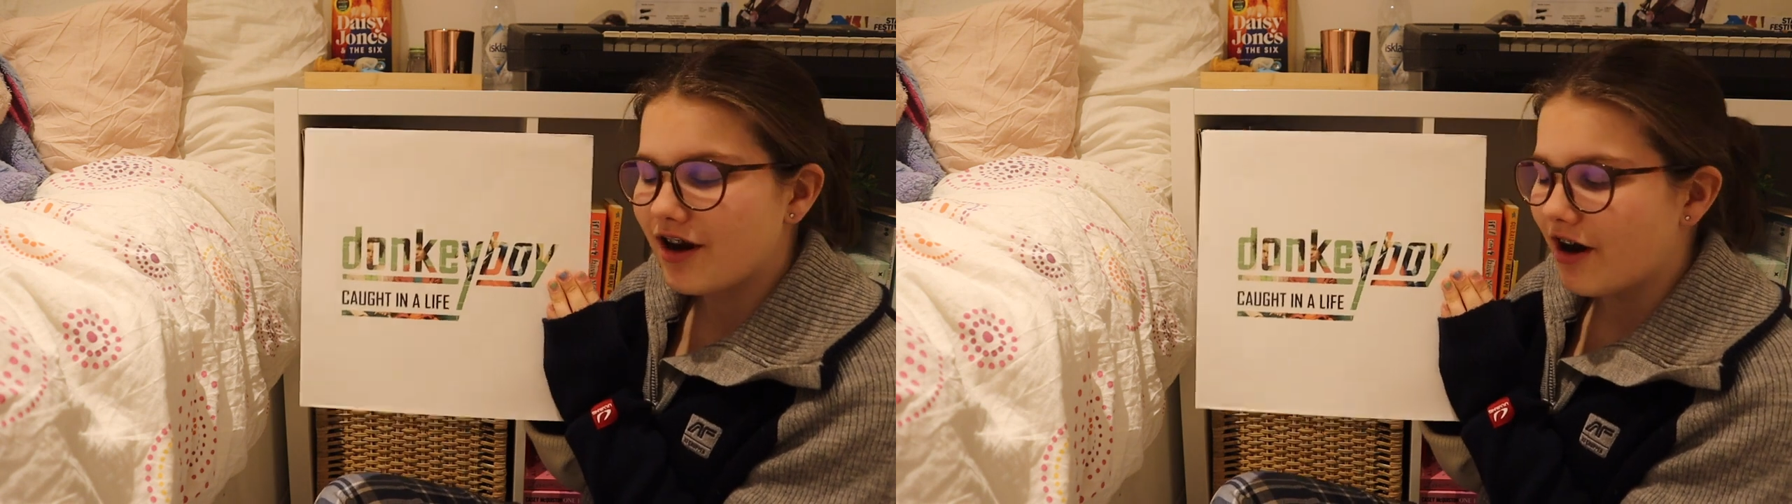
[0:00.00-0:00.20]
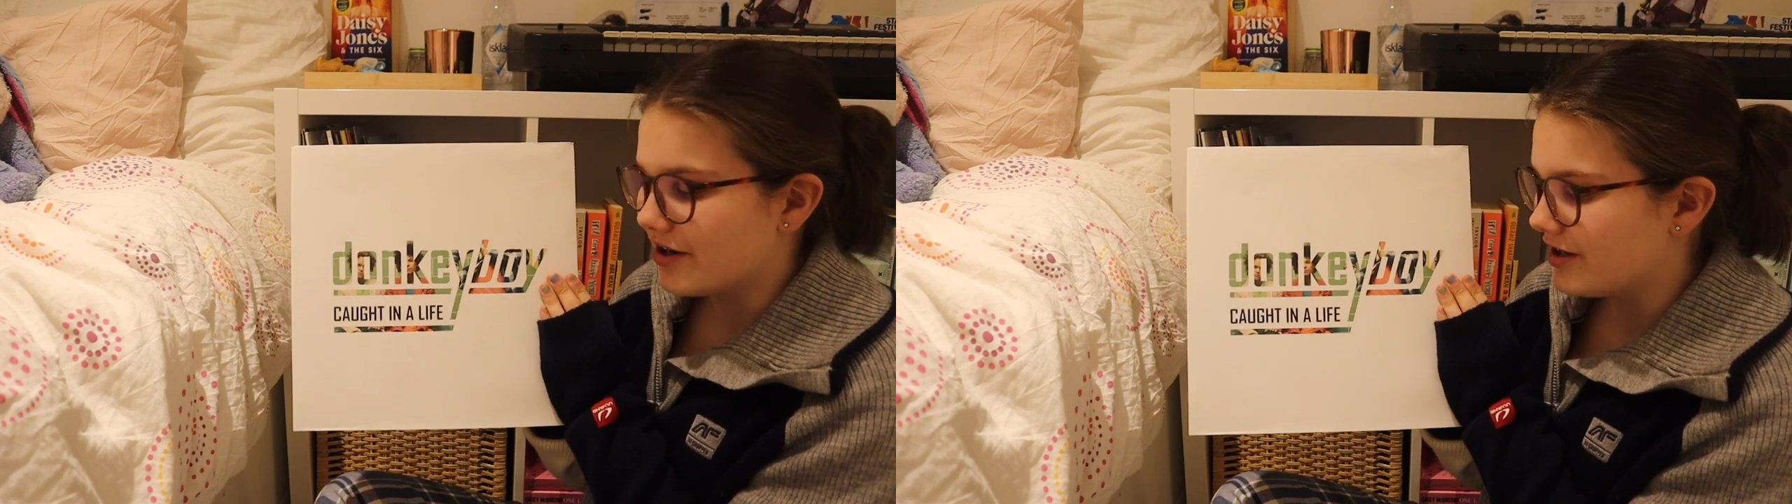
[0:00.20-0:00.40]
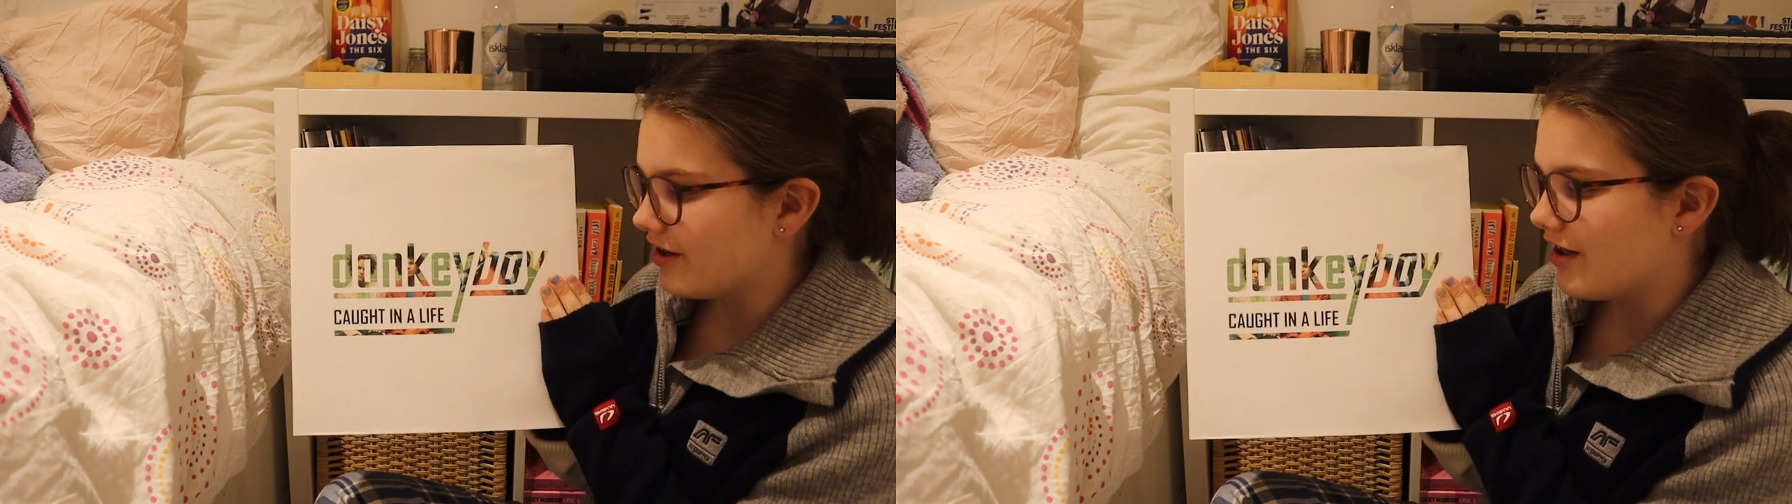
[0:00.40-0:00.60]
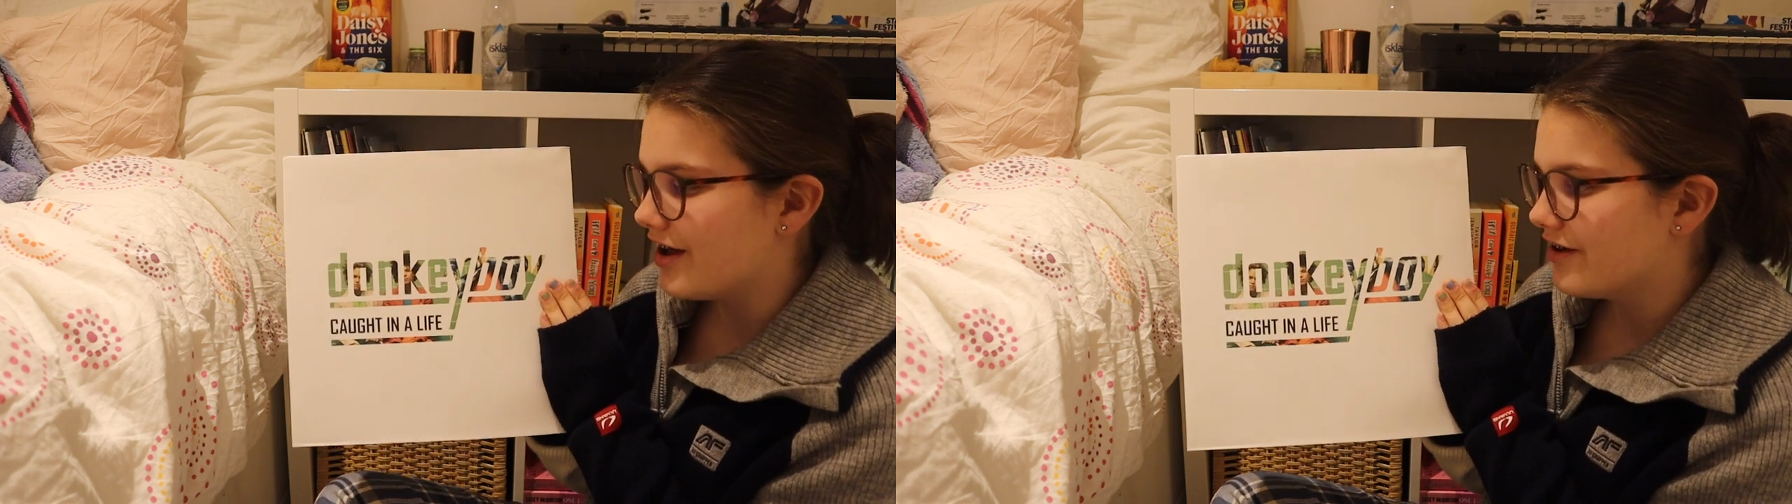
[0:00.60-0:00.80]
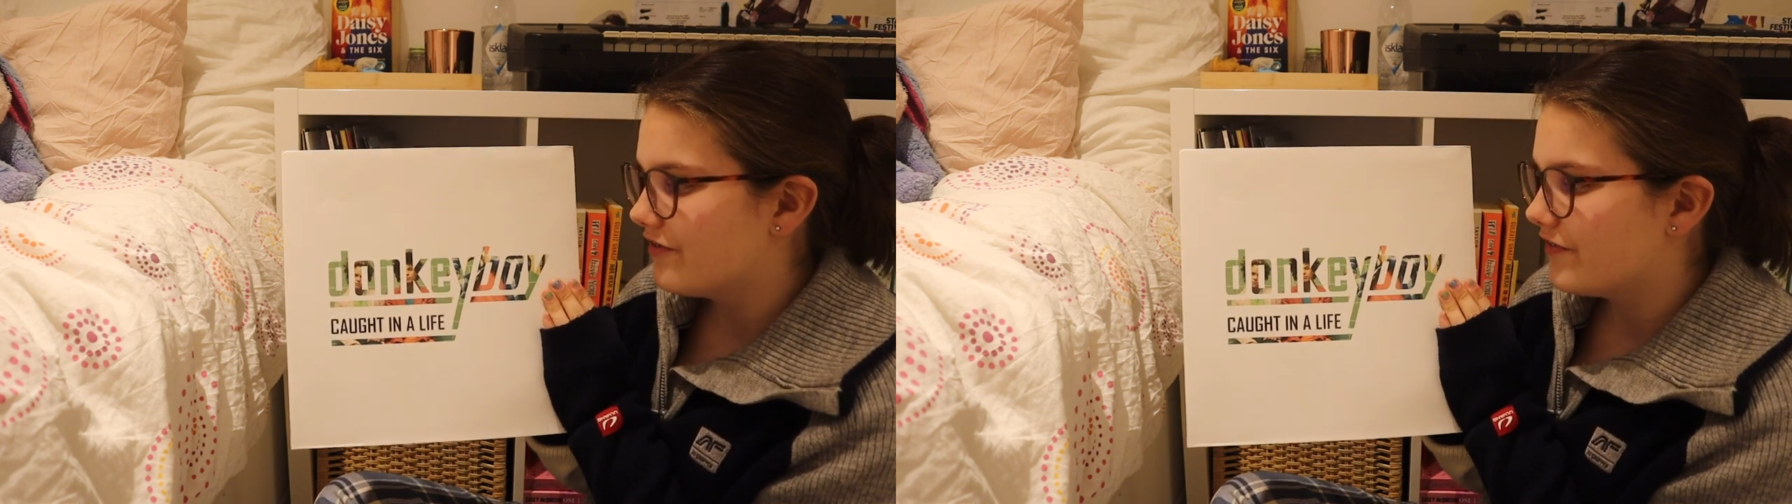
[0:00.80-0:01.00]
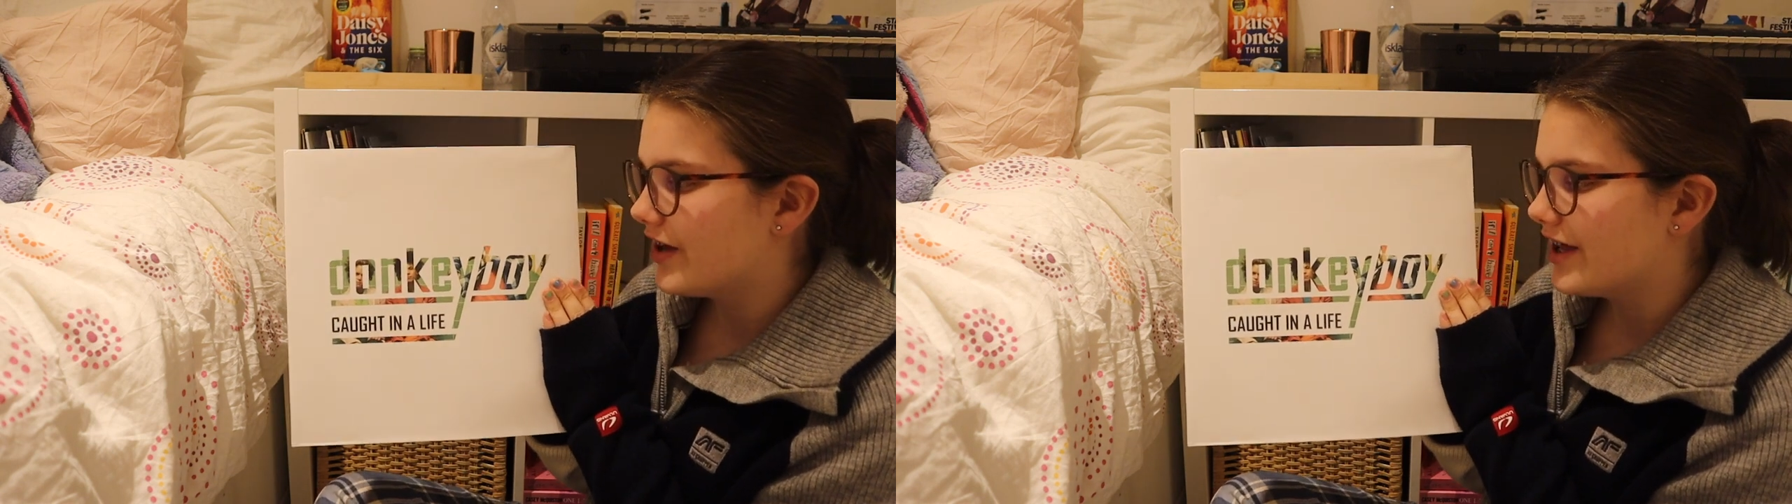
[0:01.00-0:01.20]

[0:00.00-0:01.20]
Caught in the Life,